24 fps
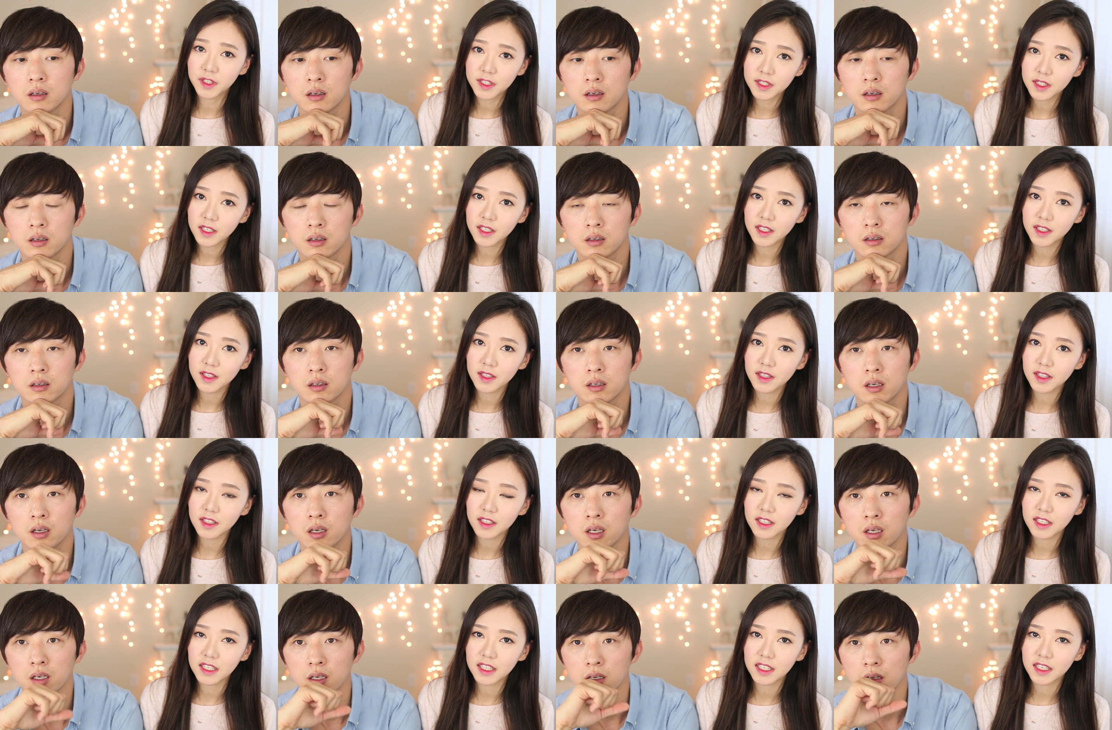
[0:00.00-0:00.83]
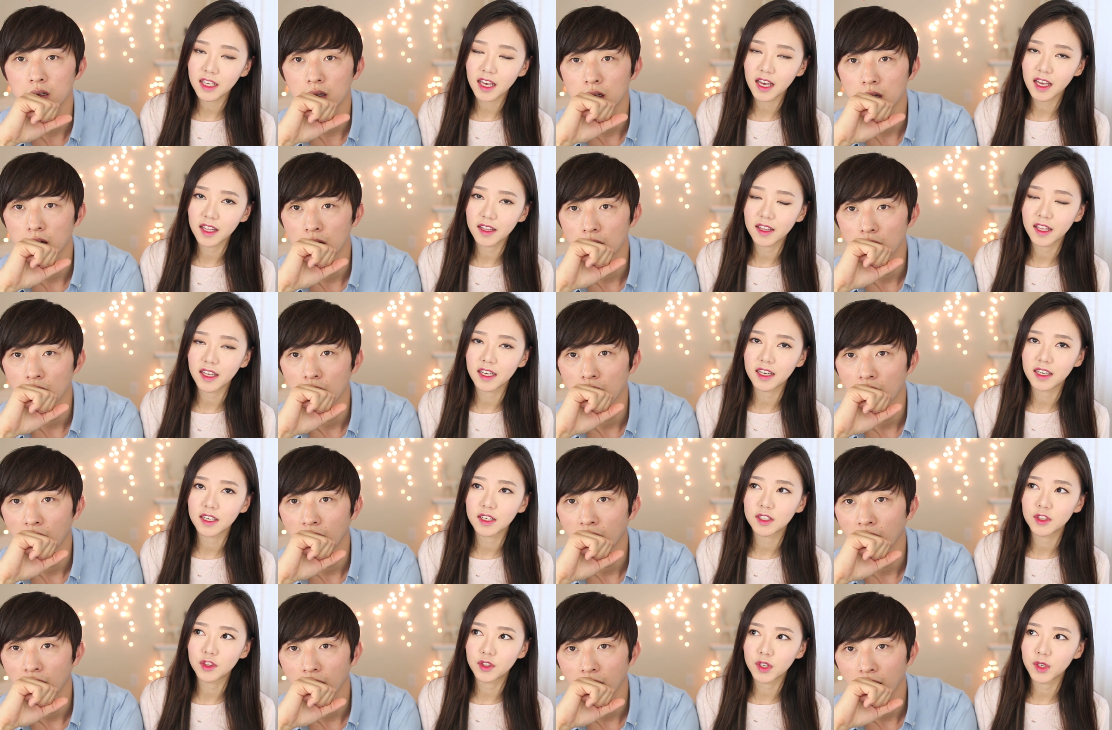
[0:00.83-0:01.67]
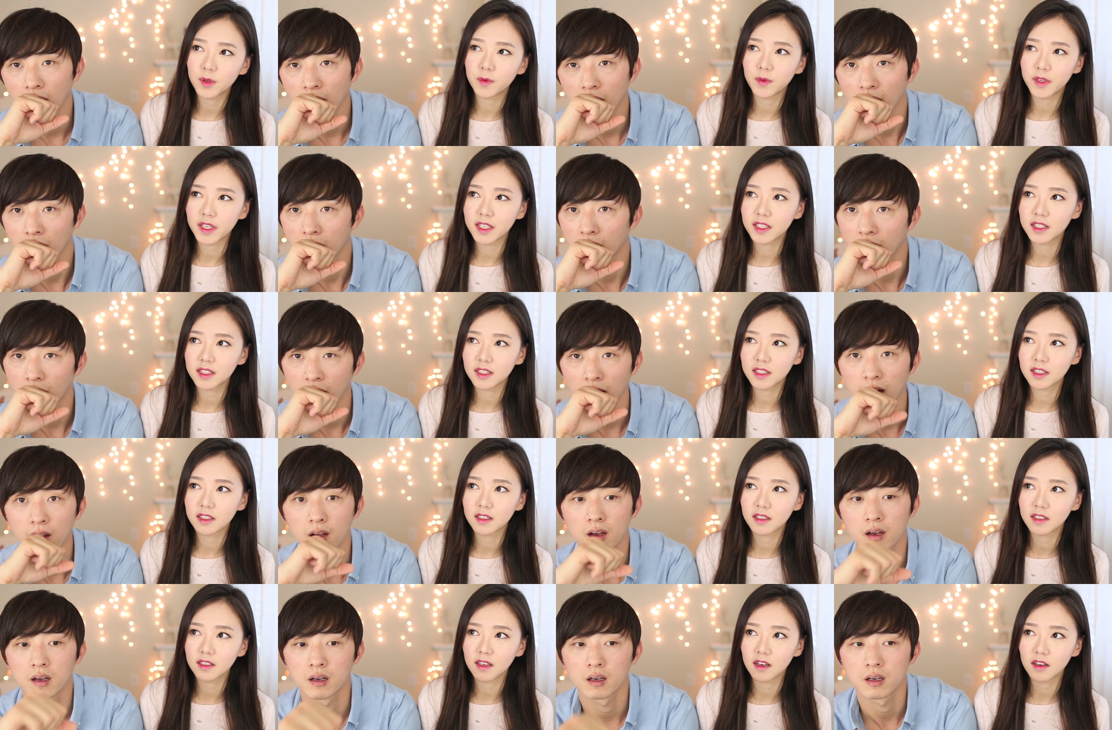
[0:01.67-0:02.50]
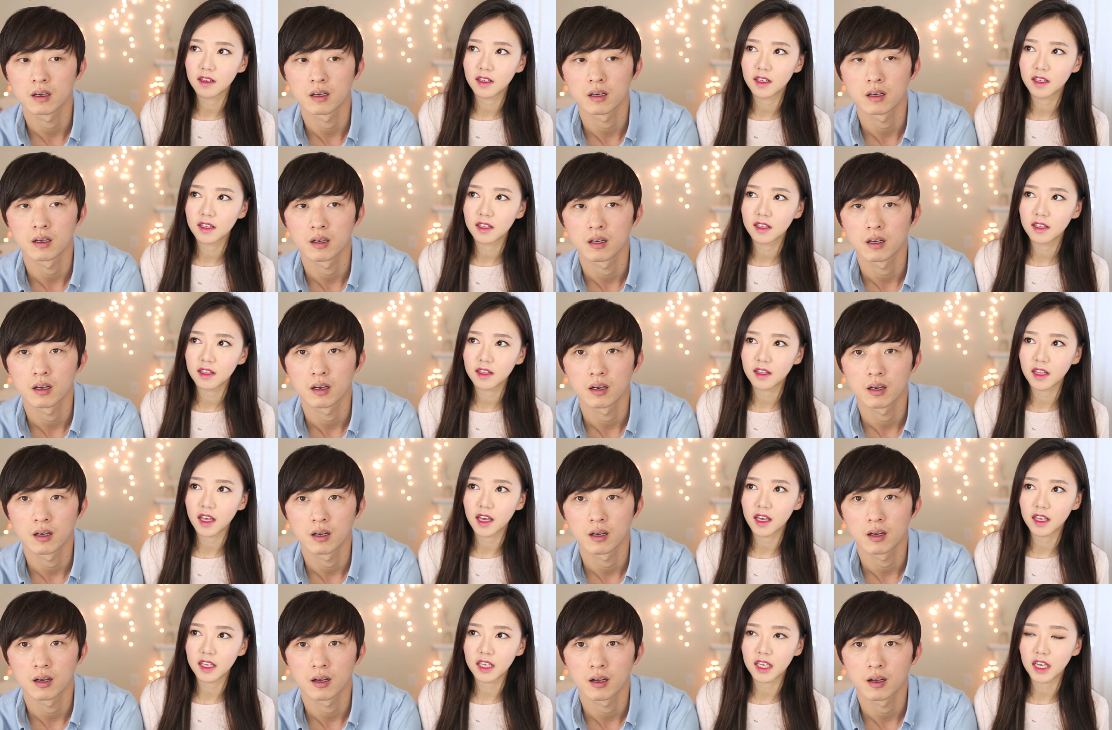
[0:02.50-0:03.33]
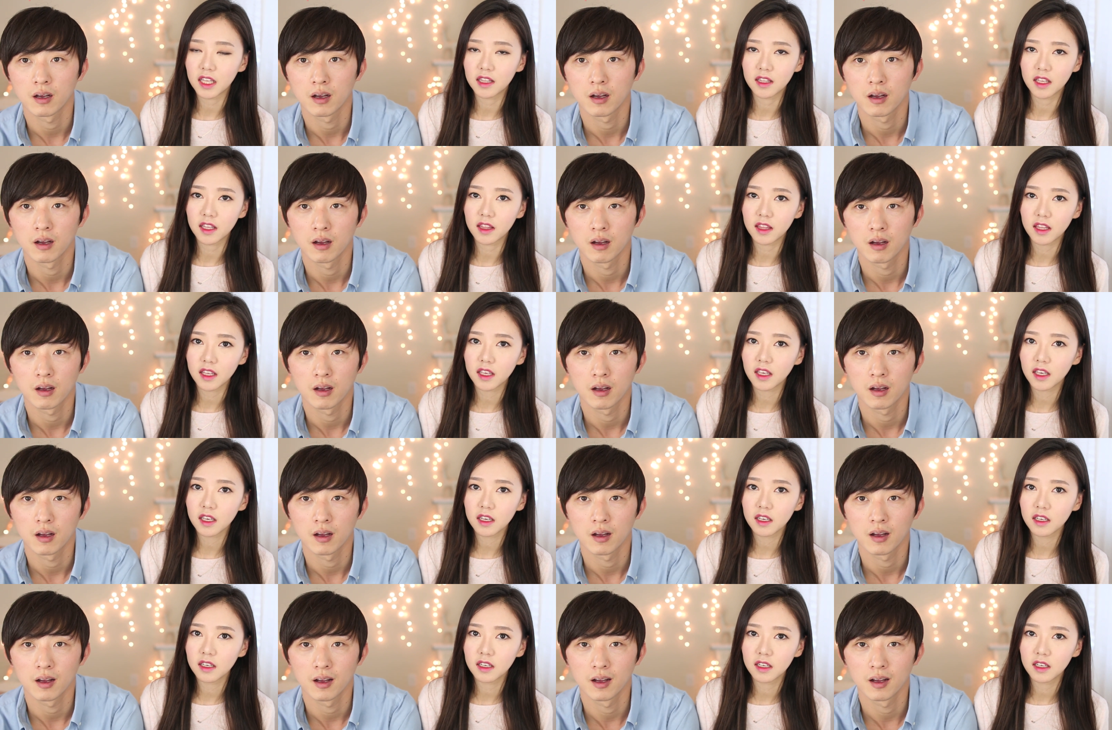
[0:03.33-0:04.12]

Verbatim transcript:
Speaker 1: reason he had like three weeks that he had nothing.